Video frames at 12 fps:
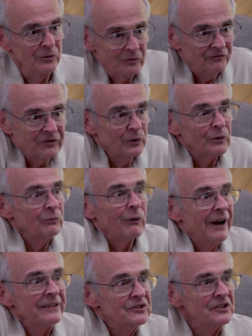fur
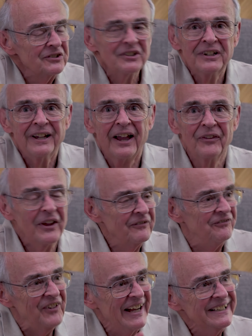rises and they
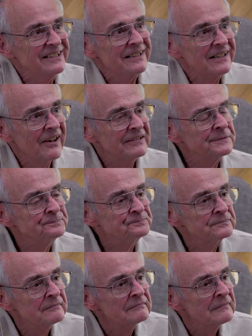fight.
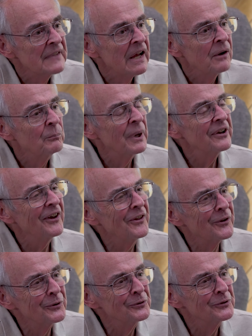But
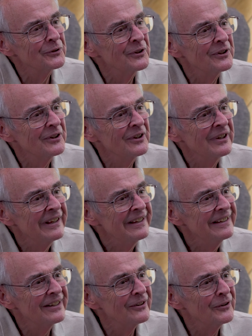others,
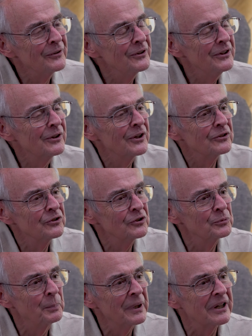you can
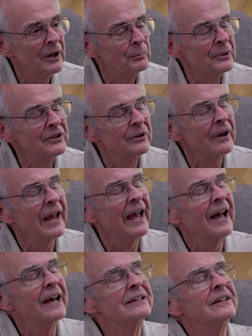just pick up in your
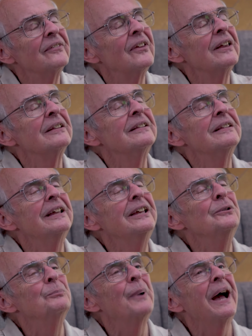hand and they
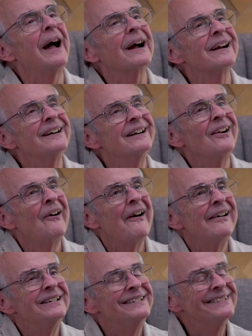lean back.
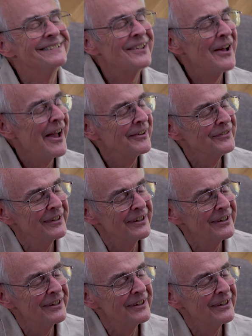And